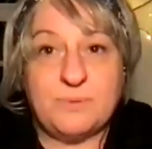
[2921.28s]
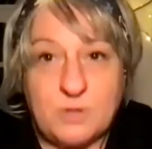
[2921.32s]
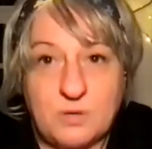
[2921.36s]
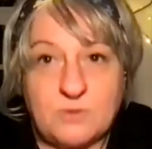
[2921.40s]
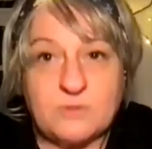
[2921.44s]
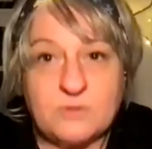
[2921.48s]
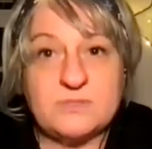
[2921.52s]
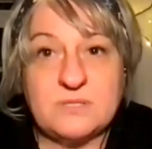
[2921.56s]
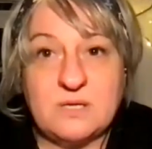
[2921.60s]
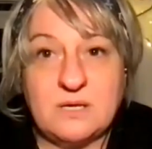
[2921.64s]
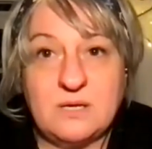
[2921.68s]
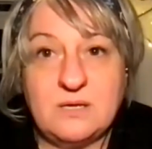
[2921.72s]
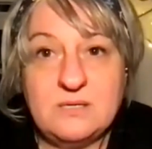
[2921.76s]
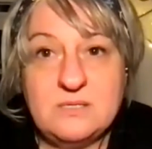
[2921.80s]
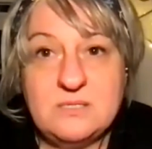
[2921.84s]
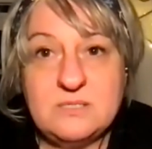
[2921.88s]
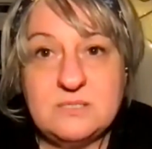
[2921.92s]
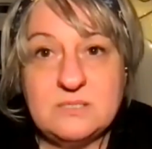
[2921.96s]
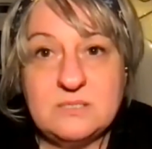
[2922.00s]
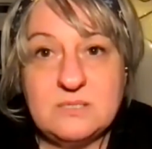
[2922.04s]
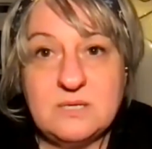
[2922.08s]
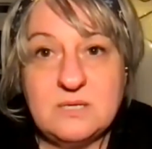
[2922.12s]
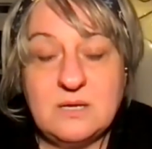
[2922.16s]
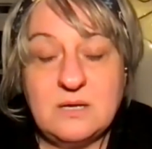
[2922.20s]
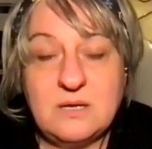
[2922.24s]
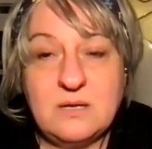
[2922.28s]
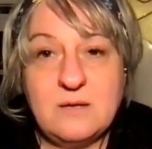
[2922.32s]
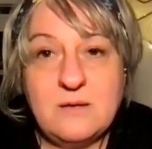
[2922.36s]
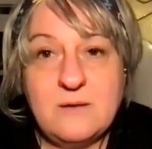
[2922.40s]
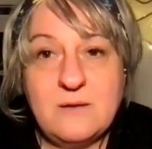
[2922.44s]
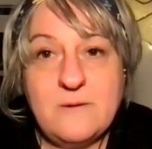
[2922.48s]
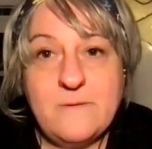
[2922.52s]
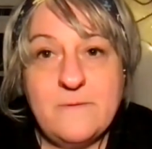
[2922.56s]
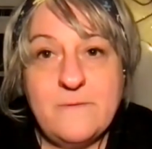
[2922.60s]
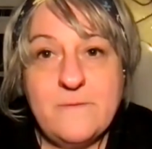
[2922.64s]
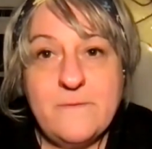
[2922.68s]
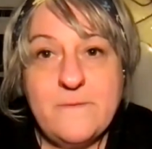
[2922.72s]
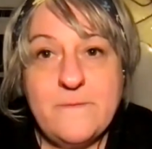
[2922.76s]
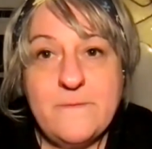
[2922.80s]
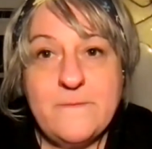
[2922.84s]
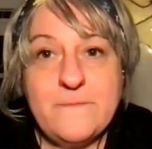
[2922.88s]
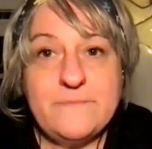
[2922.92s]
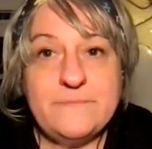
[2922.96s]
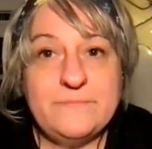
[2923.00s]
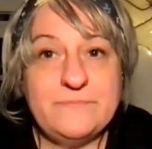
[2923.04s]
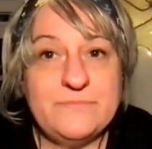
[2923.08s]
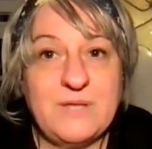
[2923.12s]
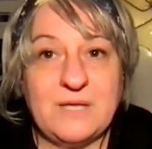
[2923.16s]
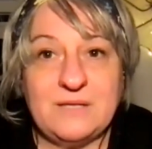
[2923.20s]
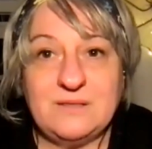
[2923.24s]
process,
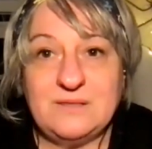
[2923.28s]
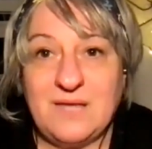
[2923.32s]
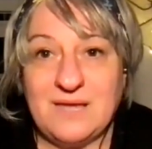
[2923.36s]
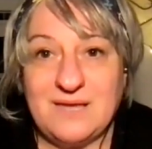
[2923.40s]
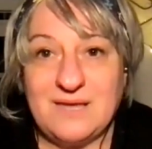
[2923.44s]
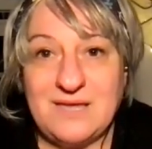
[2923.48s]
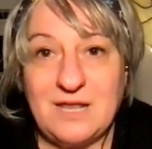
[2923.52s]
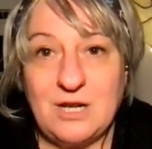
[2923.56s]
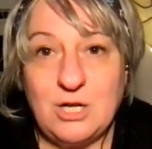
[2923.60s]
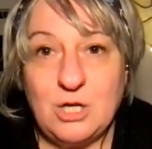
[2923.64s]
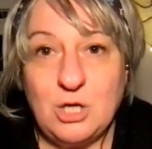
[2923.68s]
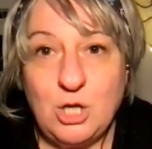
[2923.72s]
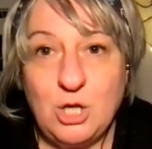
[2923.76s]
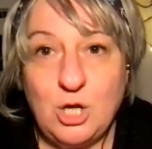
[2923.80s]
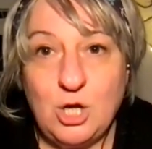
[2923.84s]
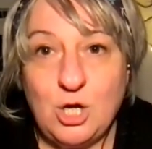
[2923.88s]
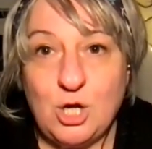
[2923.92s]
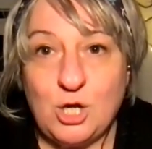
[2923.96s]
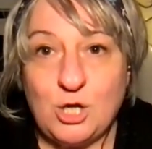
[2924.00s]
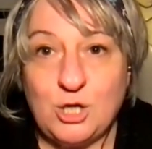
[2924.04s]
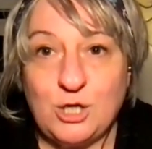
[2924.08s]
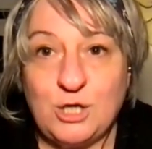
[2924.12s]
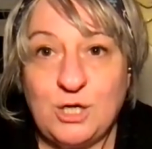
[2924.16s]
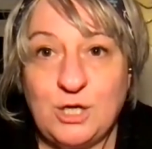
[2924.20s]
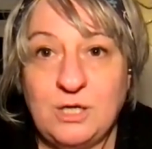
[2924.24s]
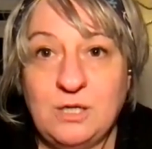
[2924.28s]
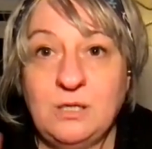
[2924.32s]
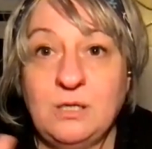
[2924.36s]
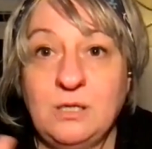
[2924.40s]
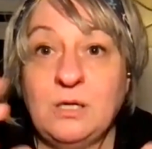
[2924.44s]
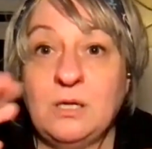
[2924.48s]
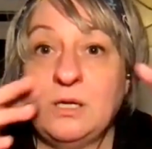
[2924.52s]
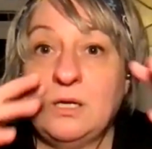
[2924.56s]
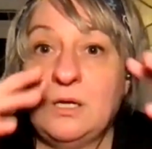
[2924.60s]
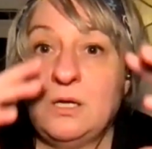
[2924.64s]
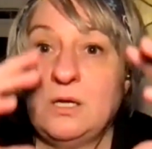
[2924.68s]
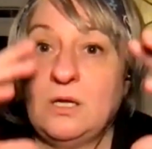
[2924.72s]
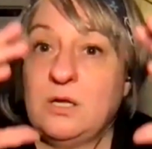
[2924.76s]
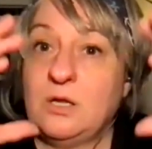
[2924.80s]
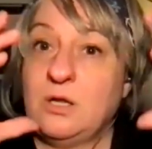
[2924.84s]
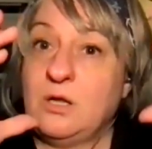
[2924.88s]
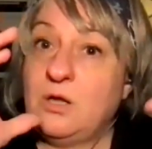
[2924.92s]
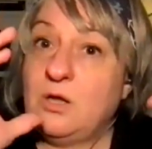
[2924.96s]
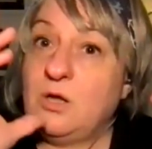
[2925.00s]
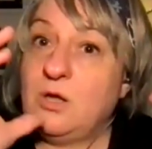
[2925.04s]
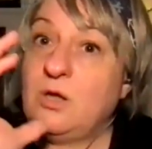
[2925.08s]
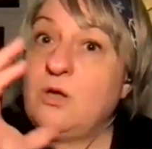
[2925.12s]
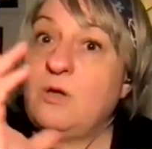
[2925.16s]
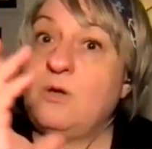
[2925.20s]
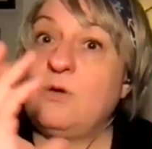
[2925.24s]
that they can learn
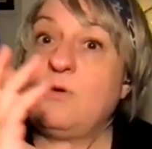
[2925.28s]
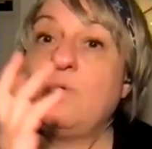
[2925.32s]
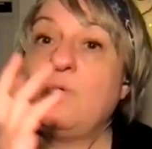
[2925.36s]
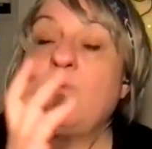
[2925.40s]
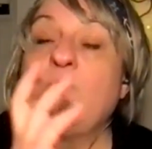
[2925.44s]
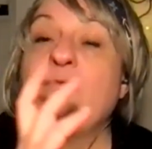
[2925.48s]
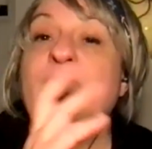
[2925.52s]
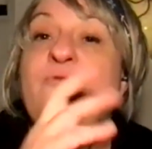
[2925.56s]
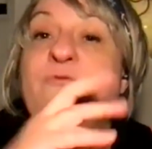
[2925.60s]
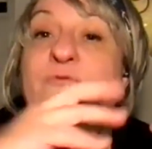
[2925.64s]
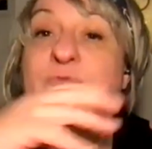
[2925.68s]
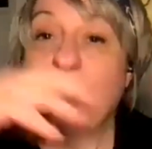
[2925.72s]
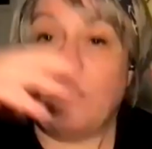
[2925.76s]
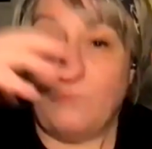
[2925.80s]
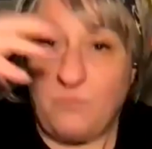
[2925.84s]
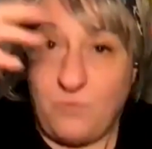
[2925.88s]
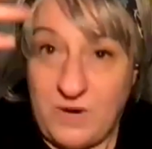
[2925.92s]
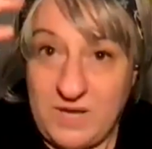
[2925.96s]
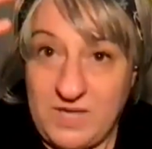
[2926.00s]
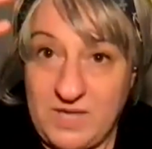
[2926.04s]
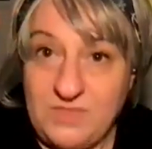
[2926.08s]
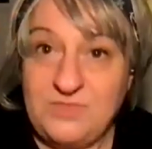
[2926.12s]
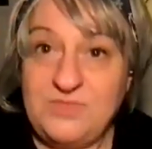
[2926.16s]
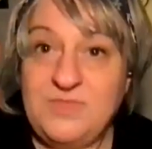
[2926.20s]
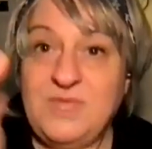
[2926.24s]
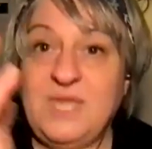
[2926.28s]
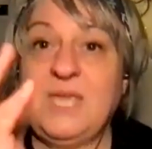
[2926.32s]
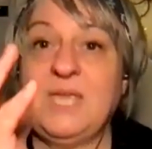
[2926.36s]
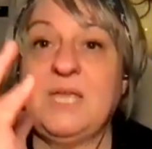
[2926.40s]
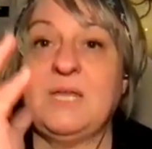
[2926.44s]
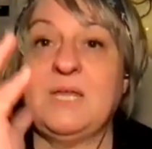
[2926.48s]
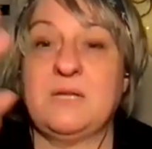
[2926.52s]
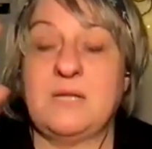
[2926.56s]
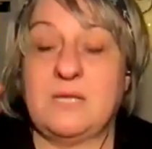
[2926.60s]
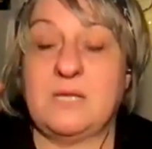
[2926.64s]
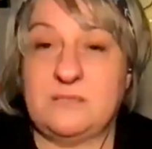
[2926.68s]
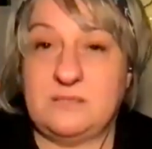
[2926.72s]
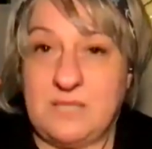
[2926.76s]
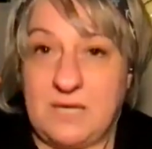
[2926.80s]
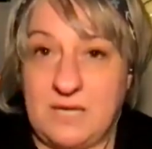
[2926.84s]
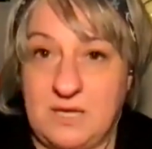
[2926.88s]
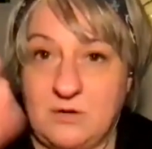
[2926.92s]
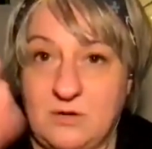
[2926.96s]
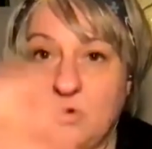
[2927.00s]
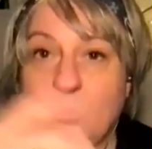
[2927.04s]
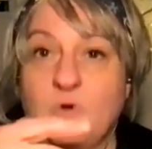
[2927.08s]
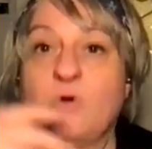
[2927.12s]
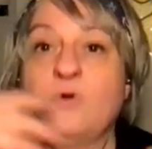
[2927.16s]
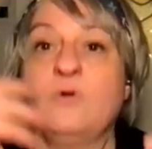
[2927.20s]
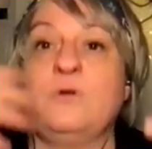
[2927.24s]
within their
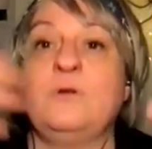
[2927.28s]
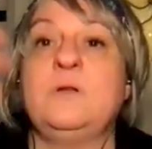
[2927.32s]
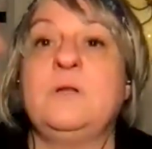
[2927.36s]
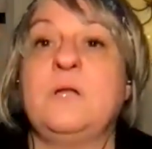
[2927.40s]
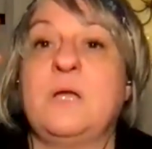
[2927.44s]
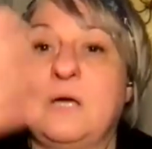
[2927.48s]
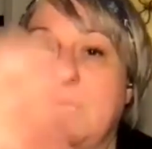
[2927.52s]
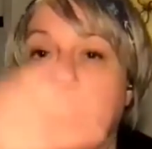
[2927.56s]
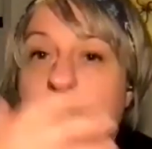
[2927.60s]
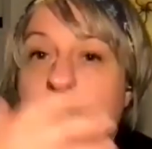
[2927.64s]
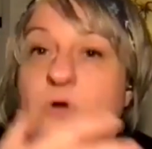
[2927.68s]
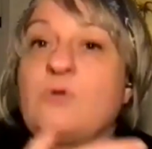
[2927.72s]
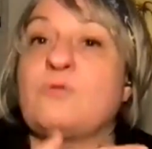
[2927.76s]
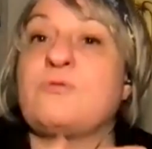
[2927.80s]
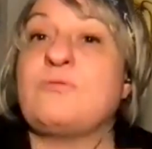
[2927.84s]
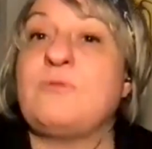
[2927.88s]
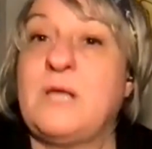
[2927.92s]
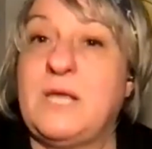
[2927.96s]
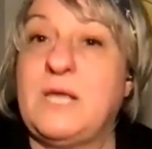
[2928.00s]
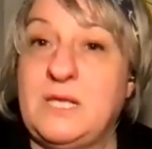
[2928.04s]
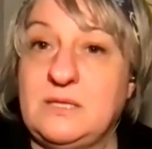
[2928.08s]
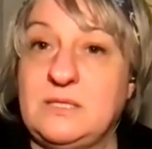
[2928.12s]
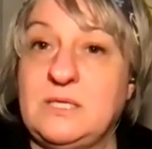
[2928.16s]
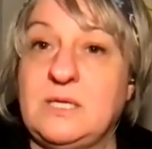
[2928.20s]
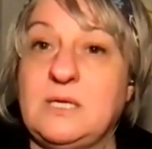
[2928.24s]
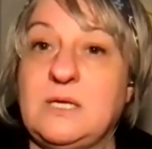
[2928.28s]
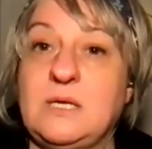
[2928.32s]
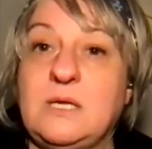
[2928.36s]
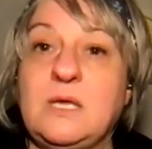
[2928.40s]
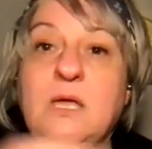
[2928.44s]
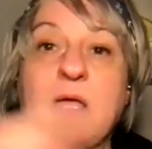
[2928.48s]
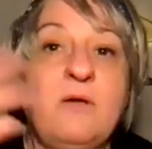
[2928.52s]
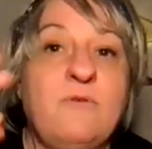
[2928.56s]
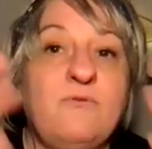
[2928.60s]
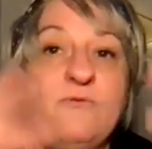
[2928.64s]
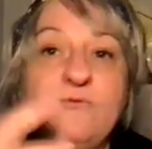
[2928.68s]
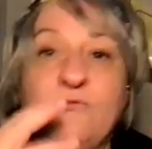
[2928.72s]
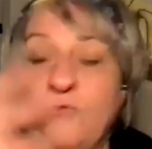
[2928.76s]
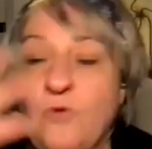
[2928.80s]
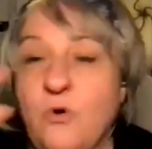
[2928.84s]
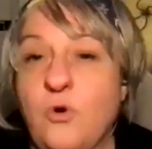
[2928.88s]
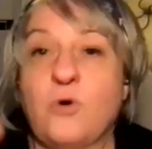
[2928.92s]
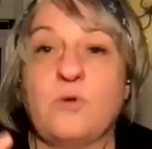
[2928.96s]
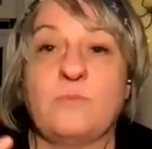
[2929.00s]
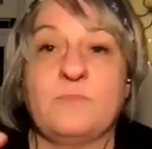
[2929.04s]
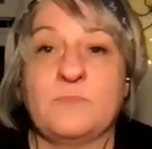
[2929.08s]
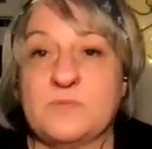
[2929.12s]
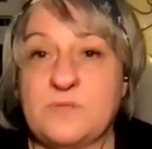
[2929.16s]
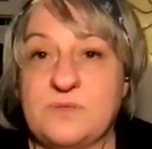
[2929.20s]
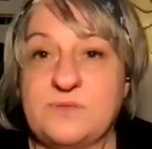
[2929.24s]
own already
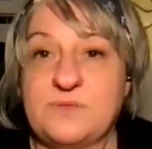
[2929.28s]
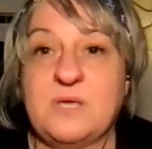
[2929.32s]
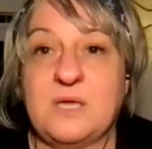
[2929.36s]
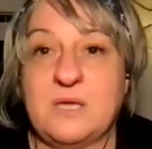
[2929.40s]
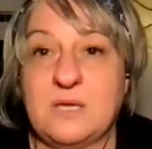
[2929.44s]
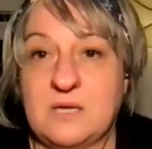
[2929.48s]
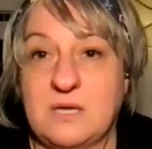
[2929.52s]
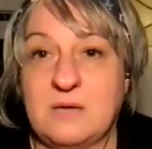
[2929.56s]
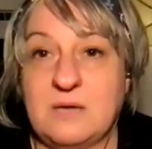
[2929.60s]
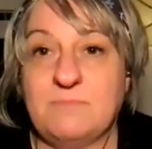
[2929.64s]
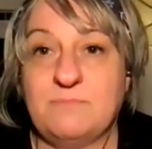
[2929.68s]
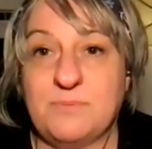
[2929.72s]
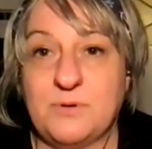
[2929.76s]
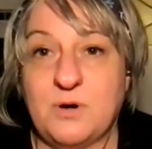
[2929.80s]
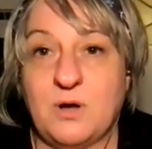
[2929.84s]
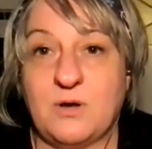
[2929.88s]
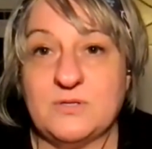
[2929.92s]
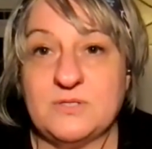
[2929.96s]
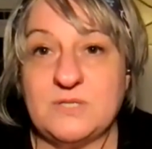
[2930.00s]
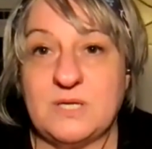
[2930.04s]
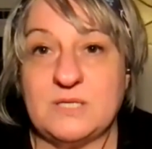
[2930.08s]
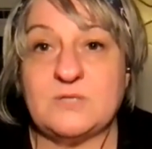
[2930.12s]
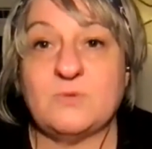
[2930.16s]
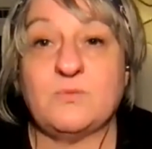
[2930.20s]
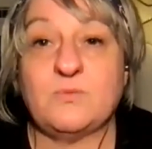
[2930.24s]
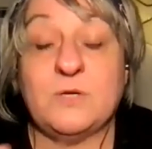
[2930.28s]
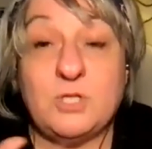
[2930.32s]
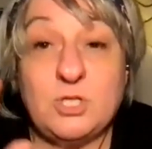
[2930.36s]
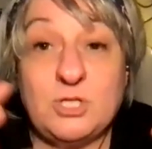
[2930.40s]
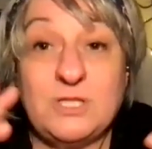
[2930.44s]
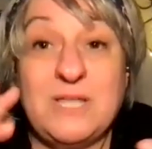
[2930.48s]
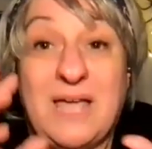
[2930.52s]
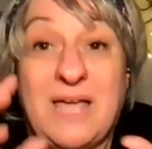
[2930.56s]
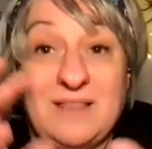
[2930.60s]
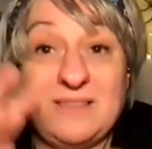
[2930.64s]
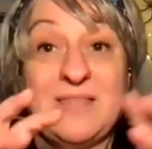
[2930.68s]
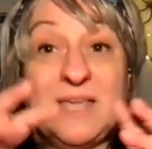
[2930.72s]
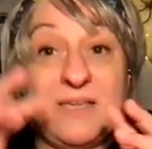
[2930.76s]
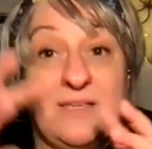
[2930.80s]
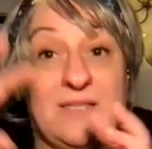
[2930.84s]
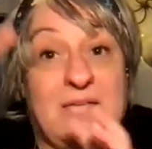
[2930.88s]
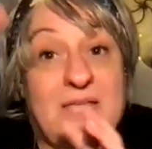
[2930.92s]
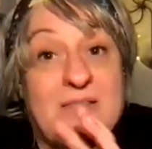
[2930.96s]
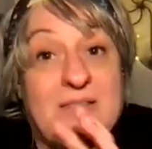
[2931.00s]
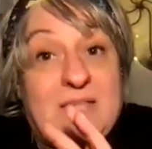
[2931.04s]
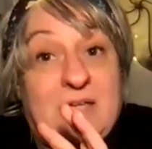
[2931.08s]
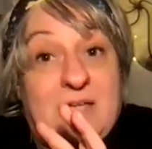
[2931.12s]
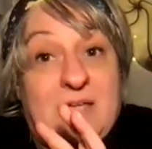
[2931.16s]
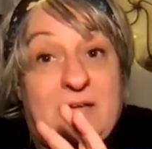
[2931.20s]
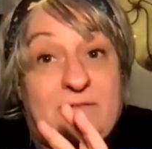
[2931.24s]
formed thinking process, which then
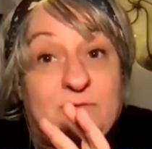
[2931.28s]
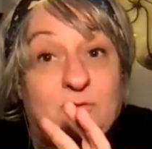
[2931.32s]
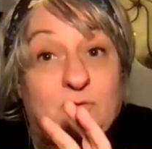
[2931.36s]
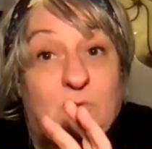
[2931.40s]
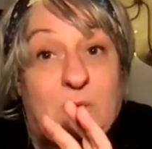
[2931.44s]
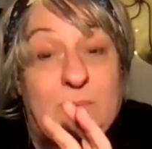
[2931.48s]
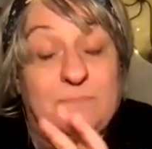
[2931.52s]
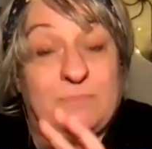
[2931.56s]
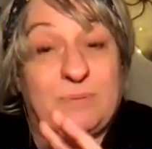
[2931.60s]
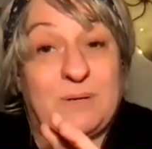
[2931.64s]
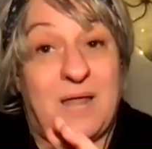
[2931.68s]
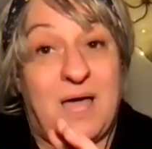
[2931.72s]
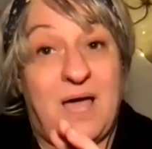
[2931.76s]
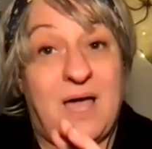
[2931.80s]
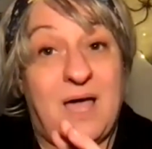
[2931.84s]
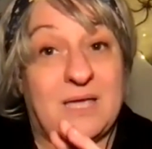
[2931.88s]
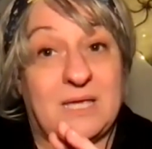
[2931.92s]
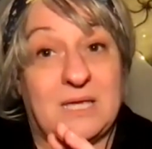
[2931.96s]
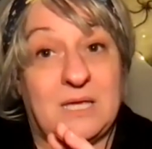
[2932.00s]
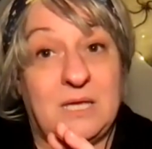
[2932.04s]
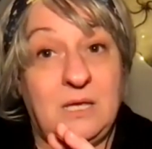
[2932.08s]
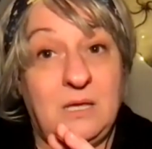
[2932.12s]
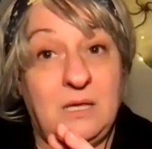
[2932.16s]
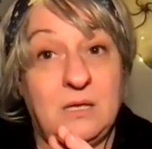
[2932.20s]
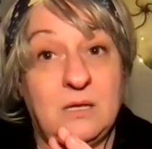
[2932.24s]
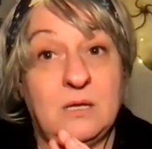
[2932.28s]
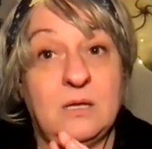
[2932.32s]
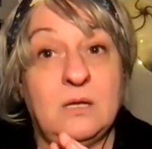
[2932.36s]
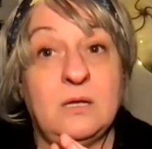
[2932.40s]
they have to apply.